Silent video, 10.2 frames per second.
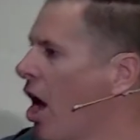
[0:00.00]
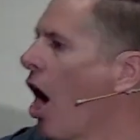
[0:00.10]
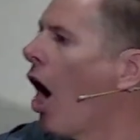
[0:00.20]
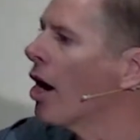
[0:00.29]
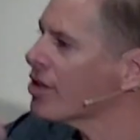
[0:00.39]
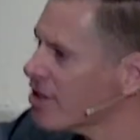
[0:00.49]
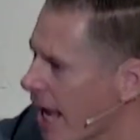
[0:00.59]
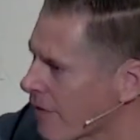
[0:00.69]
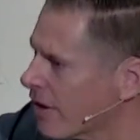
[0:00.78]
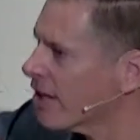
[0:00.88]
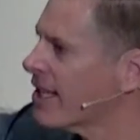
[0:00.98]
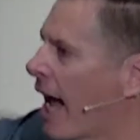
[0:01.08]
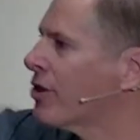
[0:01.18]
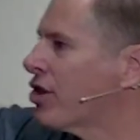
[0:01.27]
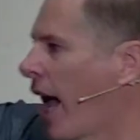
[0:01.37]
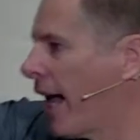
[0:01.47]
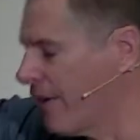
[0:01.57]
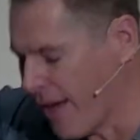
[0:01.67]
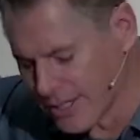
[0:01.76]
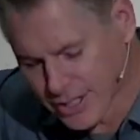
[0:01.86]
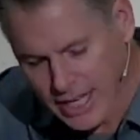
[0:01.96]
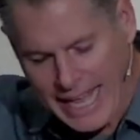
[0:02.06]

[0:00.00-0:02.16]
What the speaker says: Our Savior is outside of us.